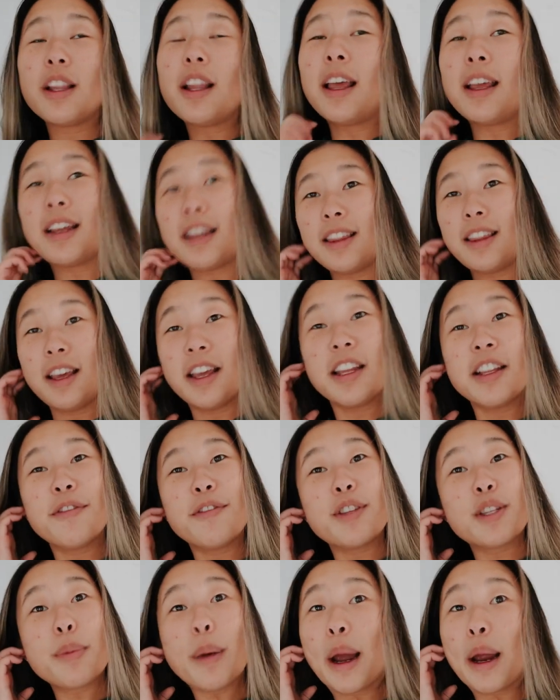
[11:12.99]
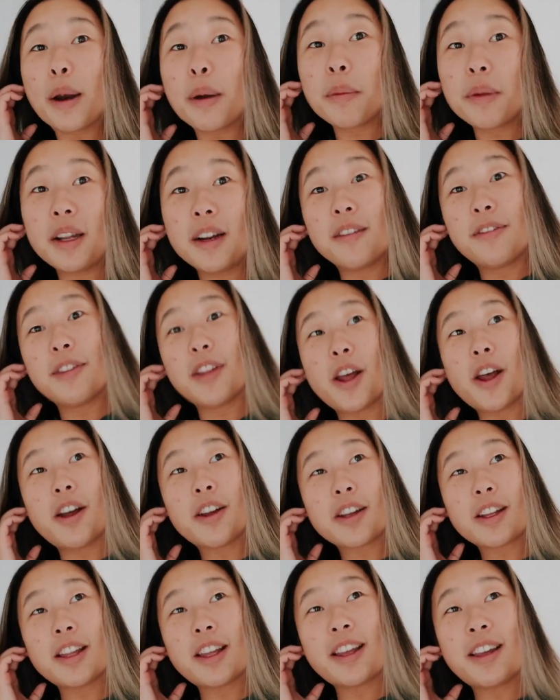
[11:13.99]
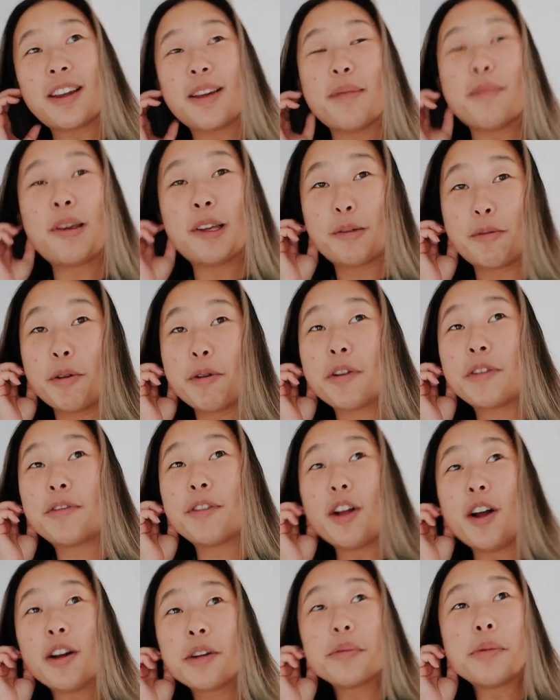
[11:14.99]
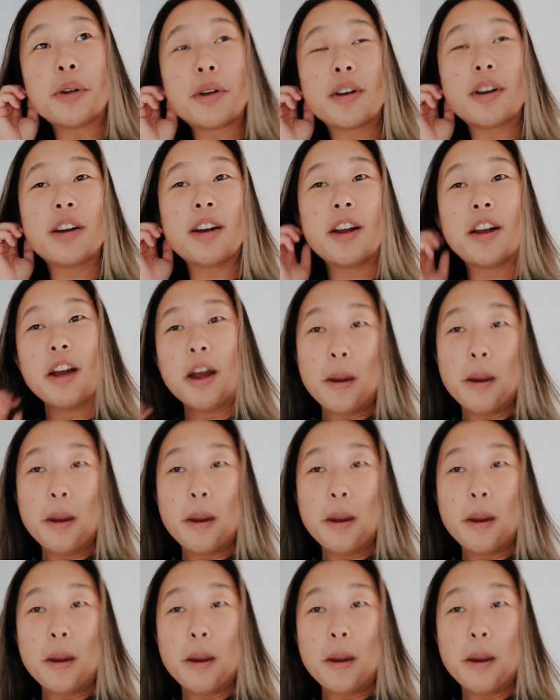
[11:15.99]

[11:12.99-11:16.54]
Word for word: like they inspire me to vlog. Like it makes me want to vlog more.